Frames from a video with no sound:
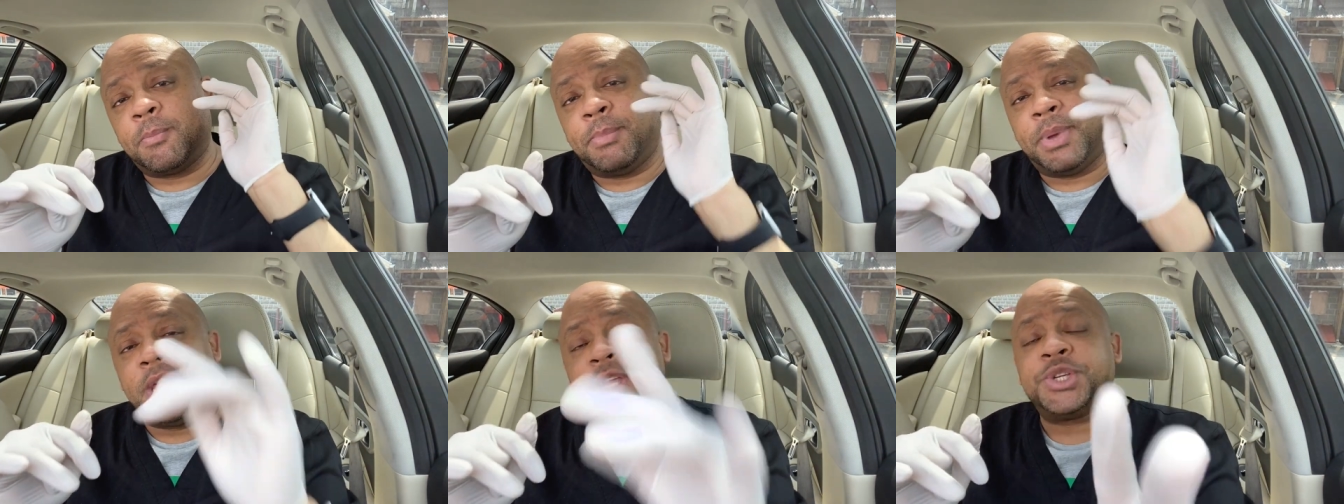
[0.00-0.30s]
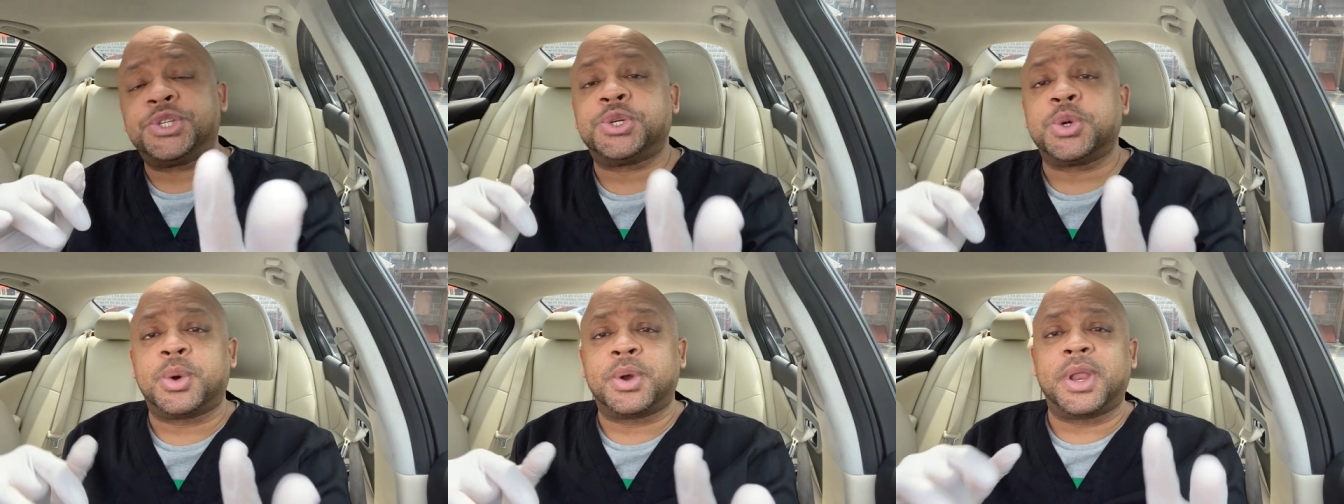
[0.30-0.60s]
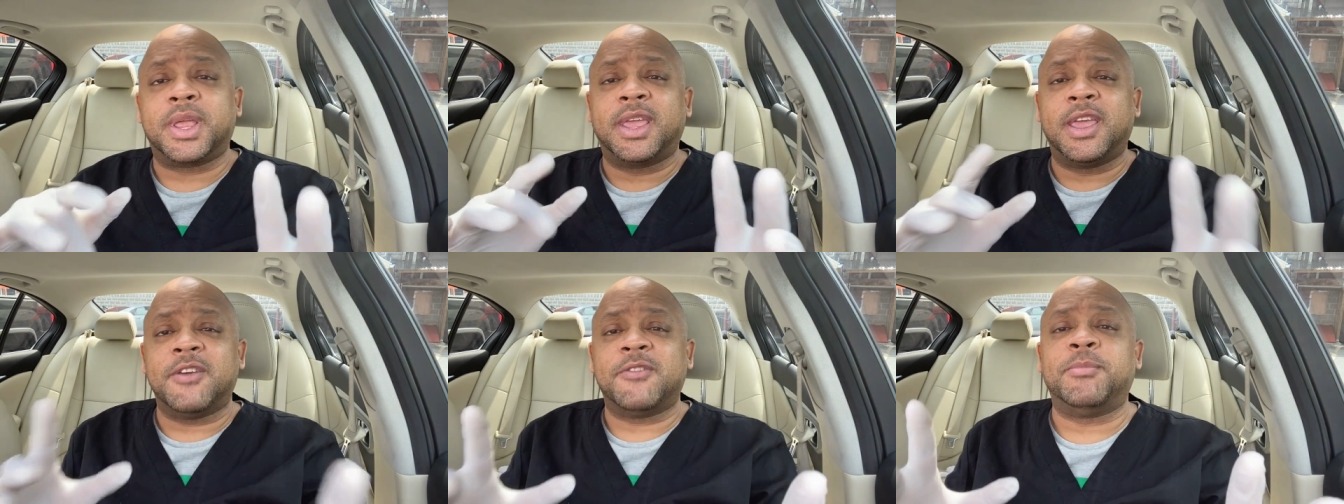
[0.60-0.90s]
be sure
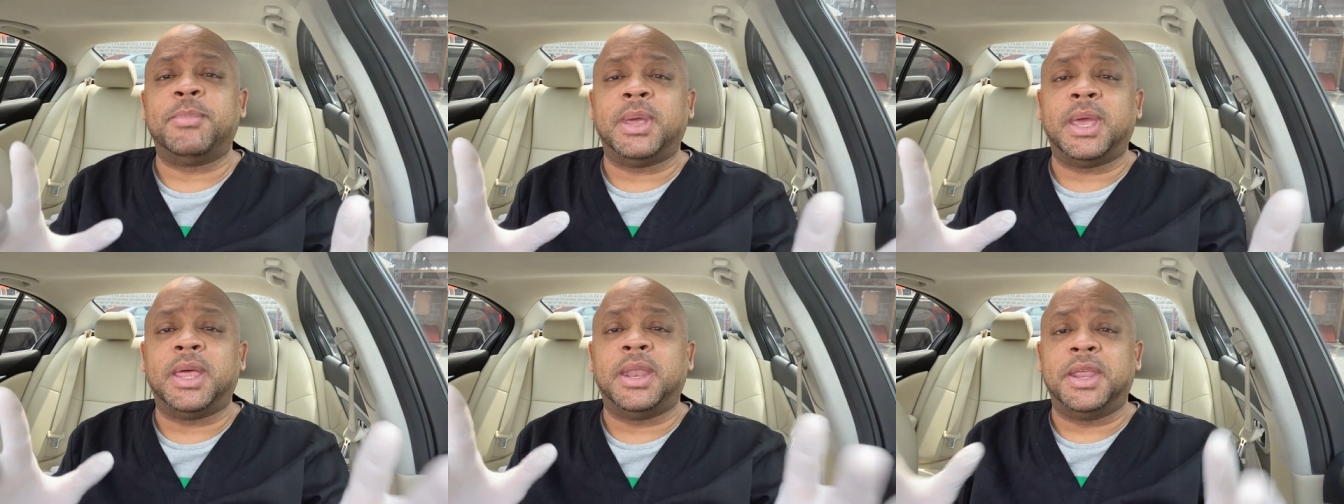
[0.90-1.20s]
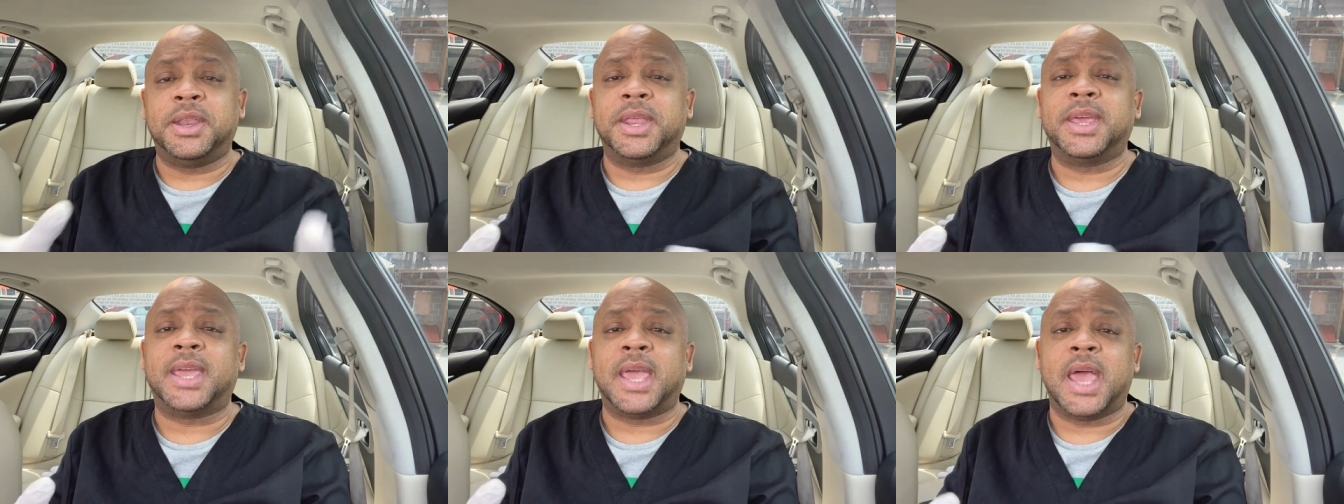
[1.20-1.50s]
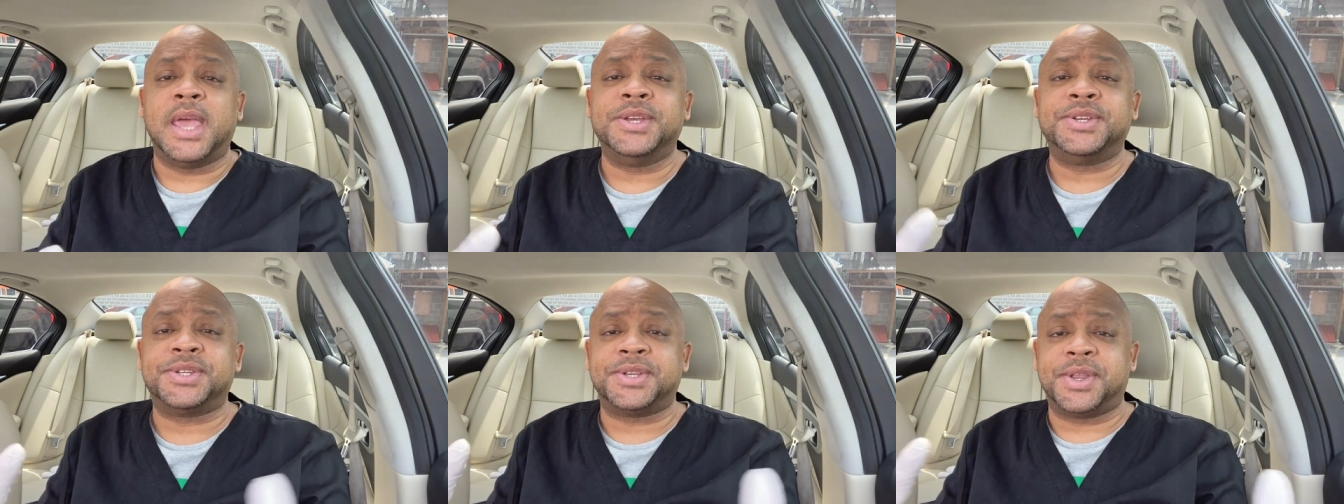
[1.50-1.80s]
to give me an
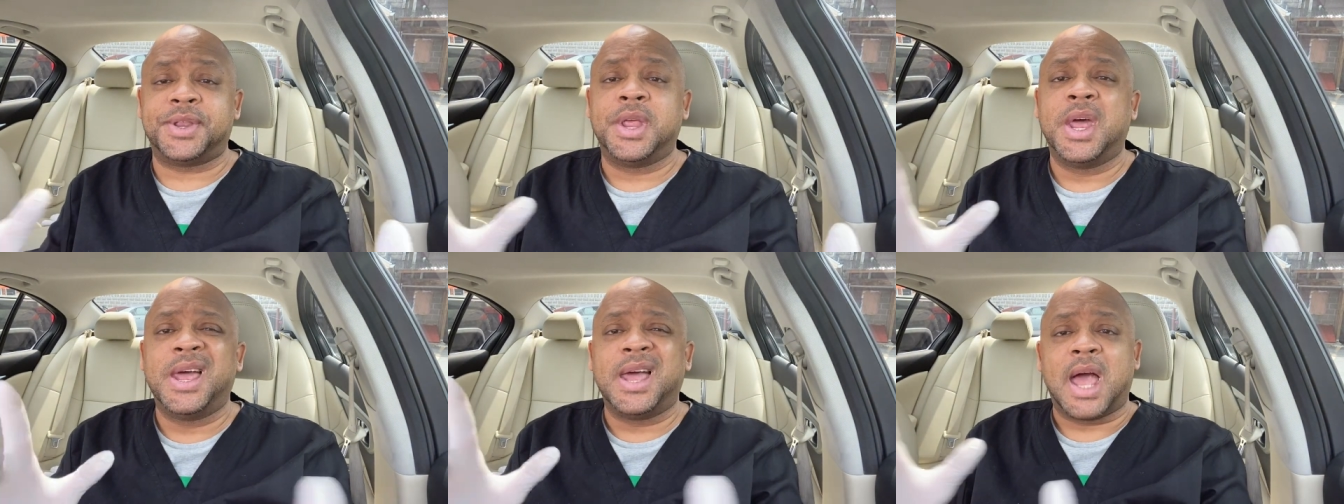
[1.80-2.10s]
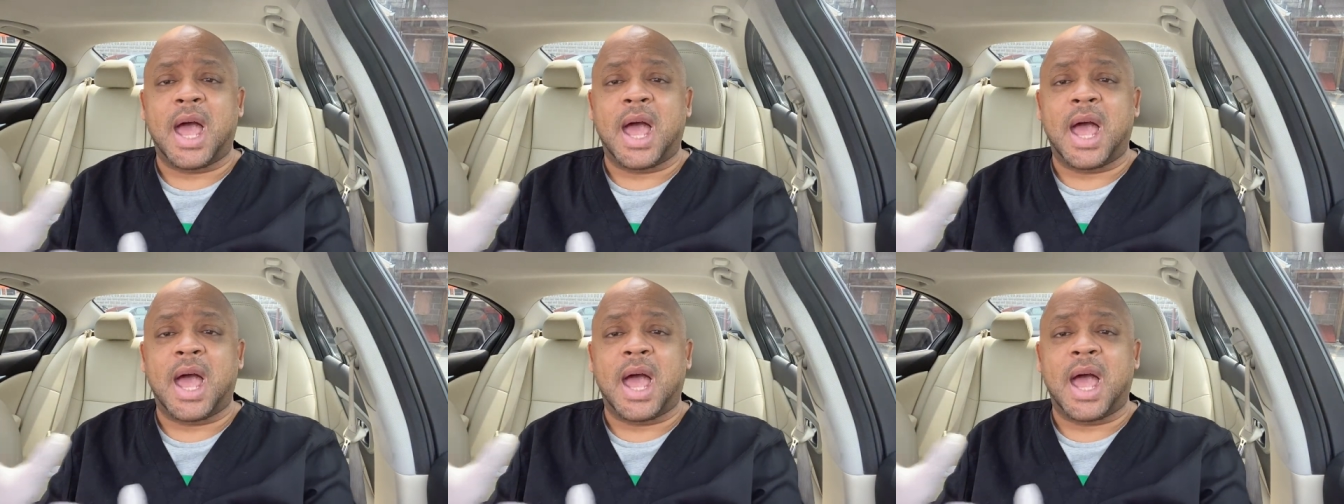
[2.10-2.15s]
indication